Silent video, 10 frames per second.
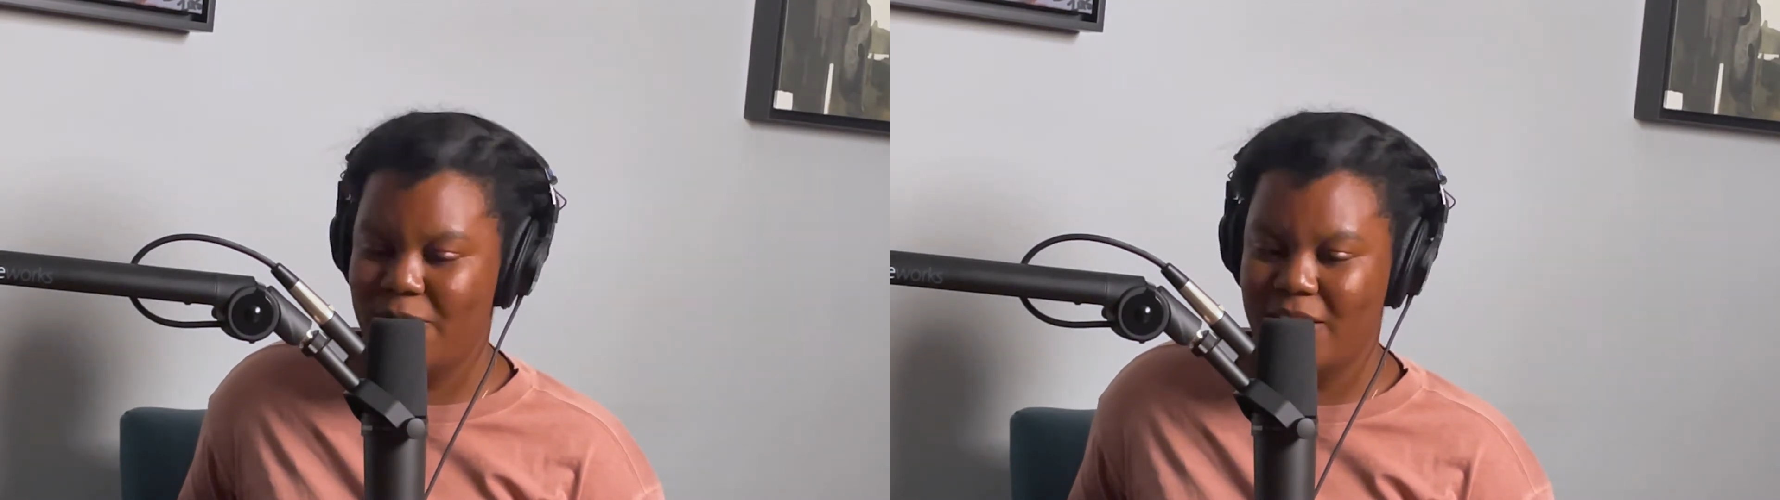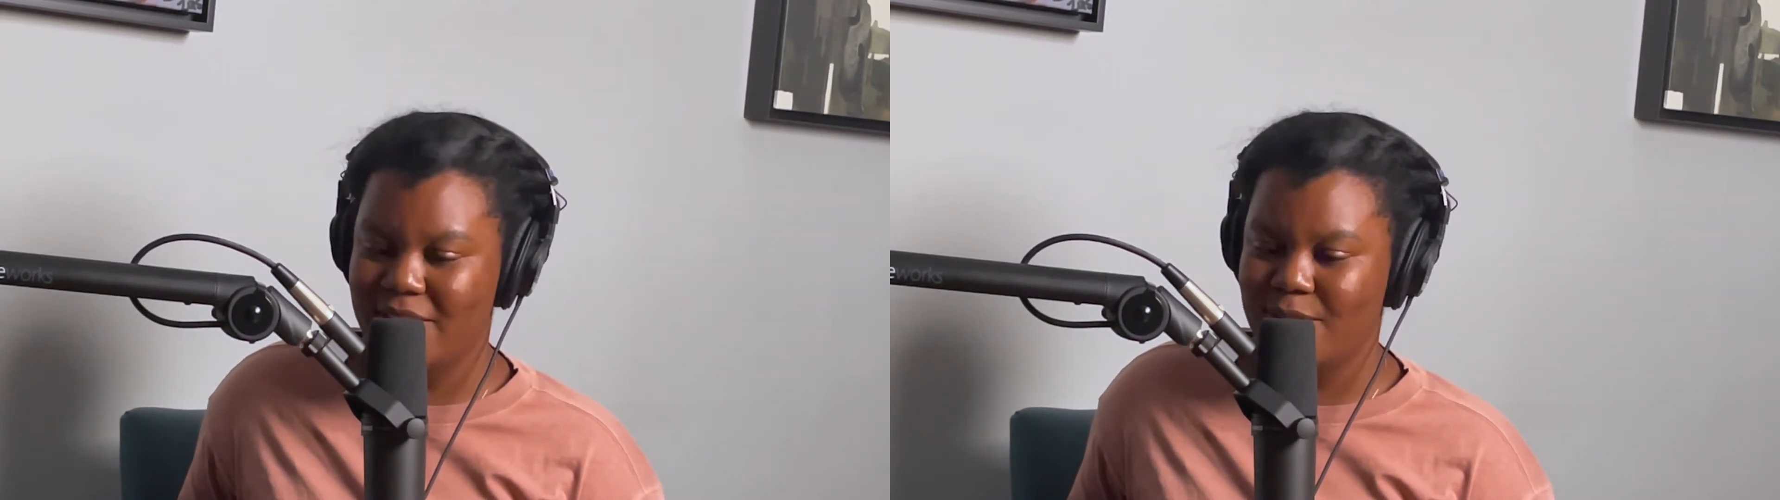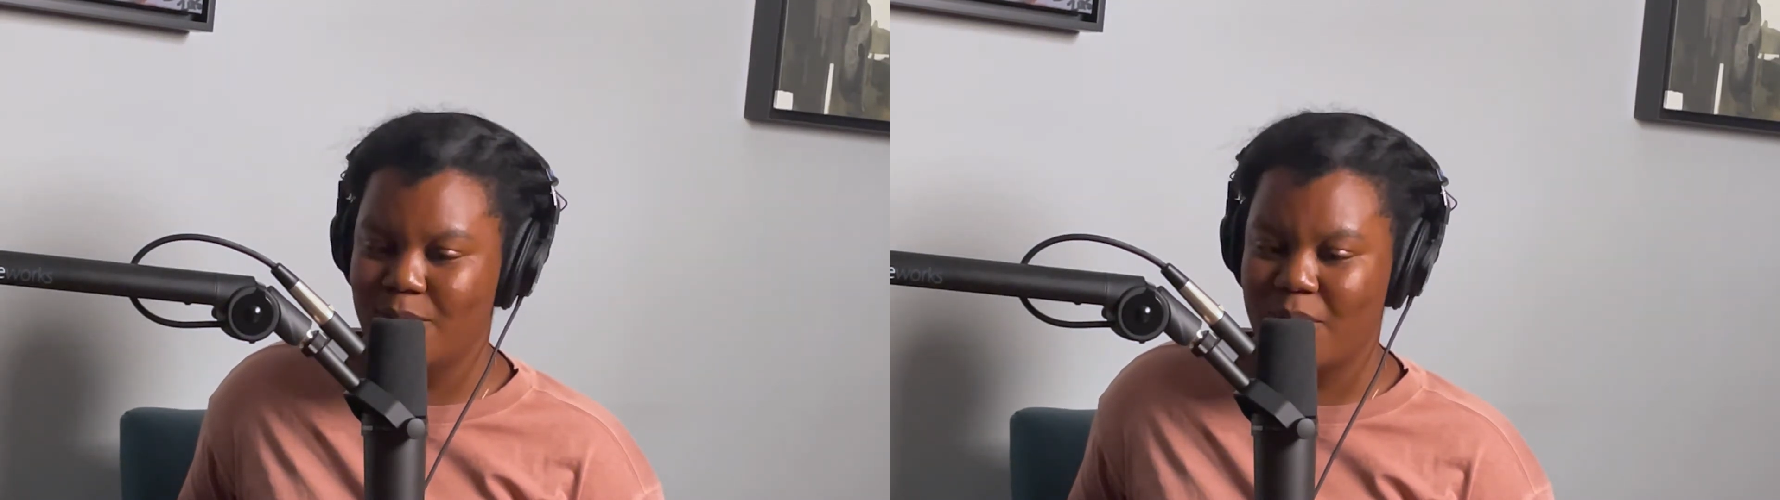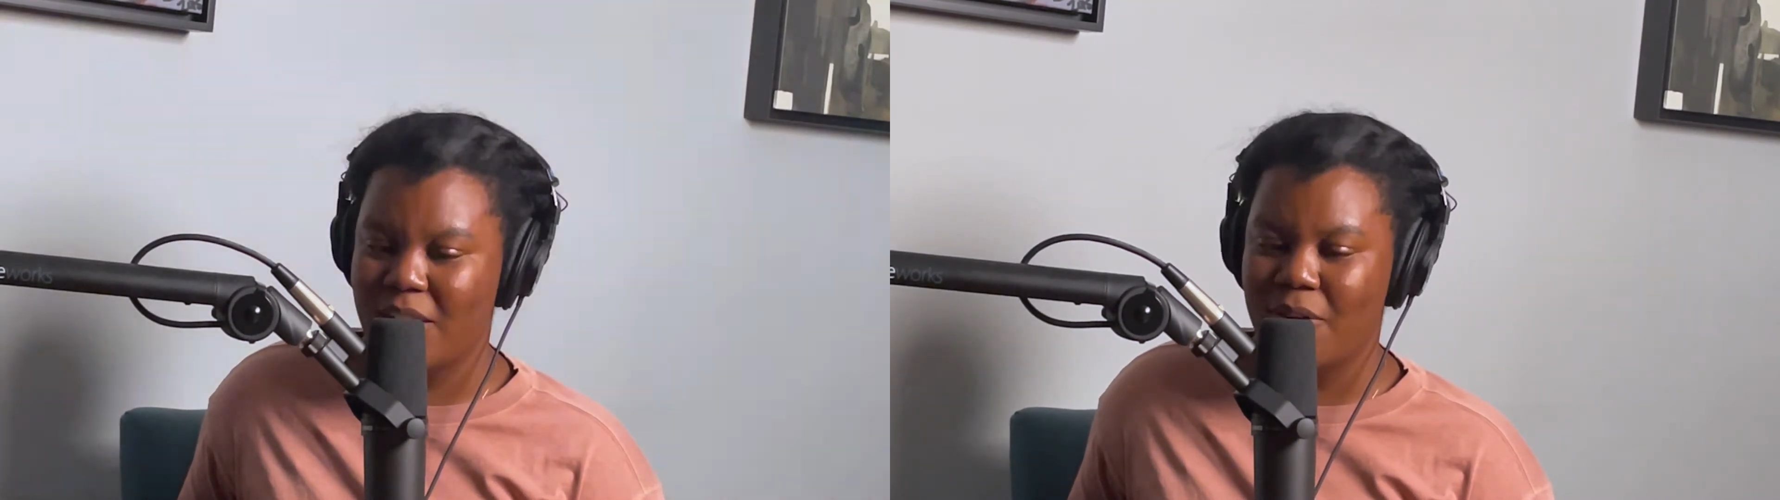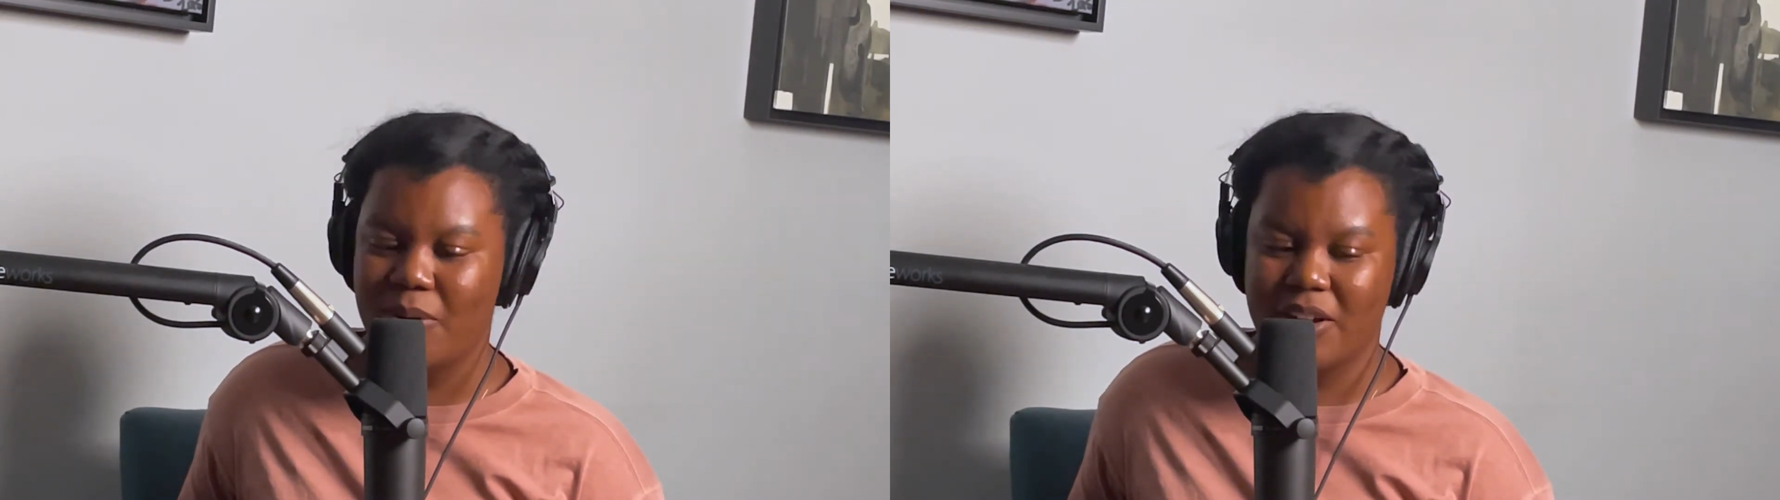friends with my
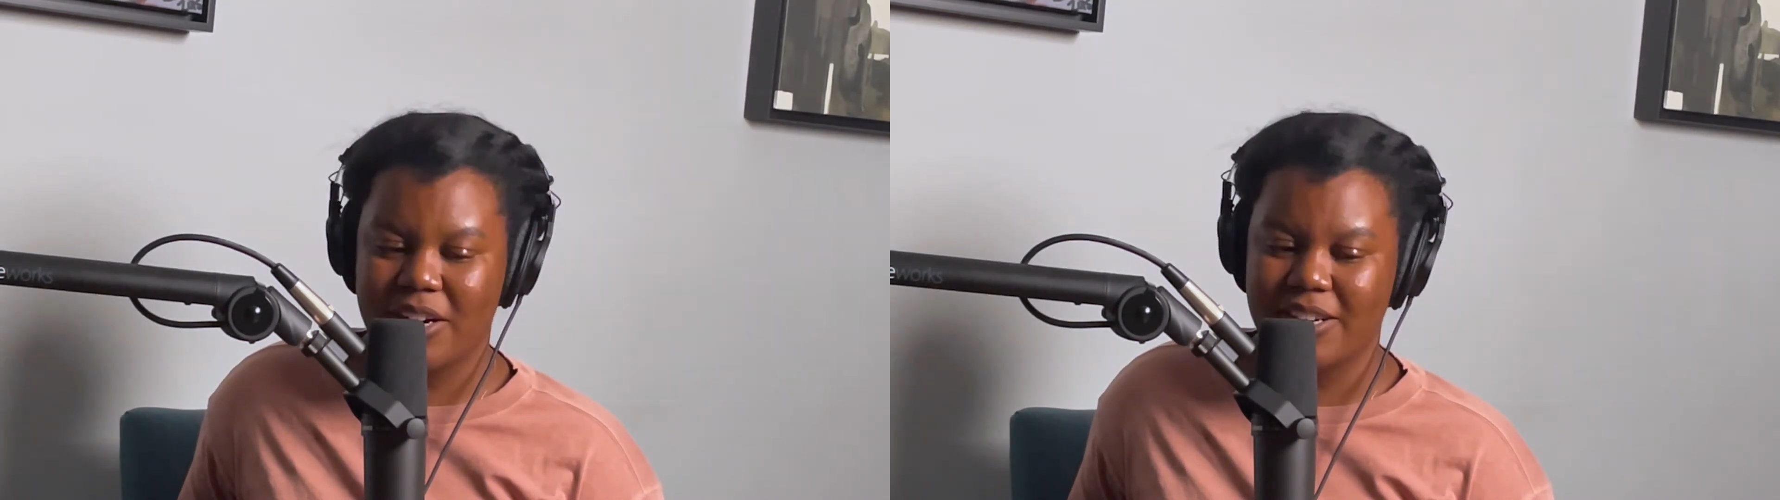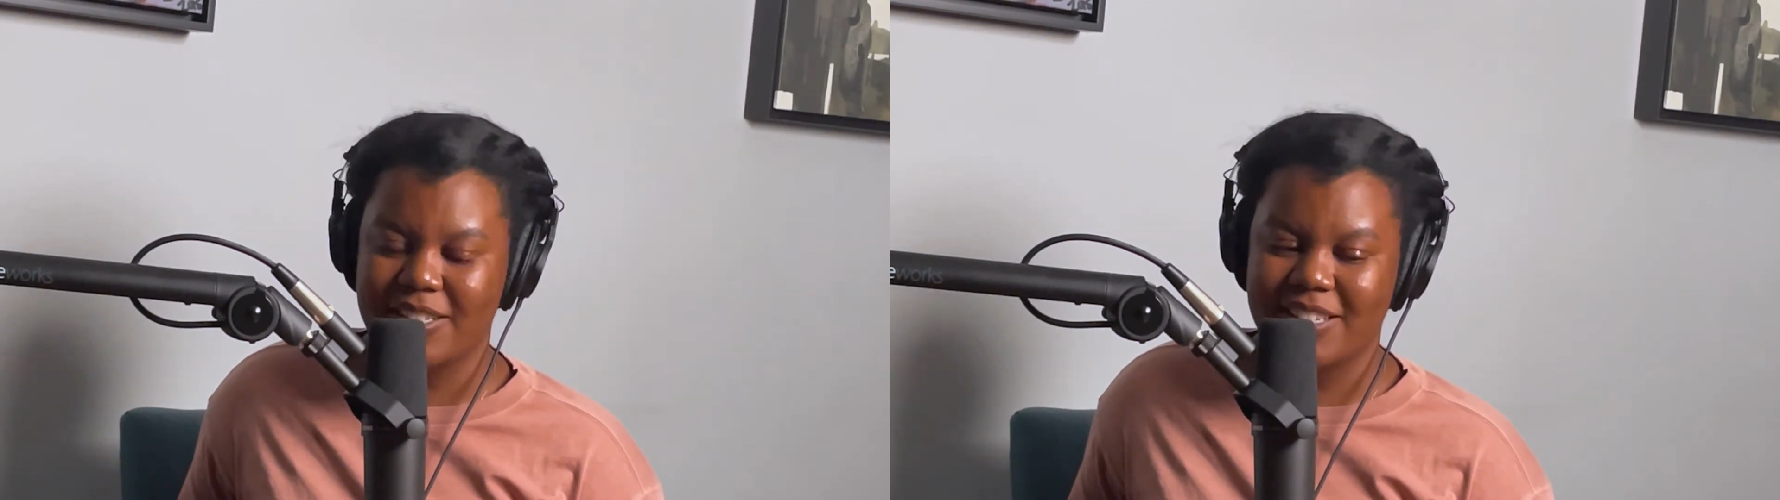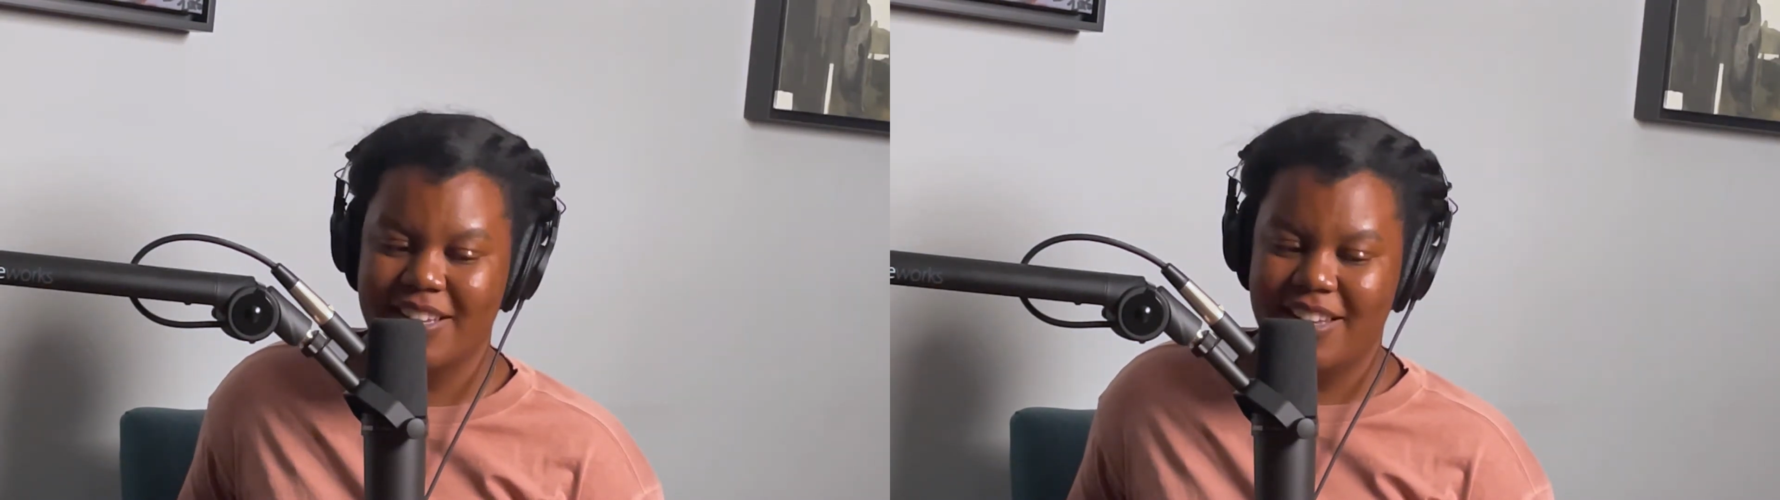coworkers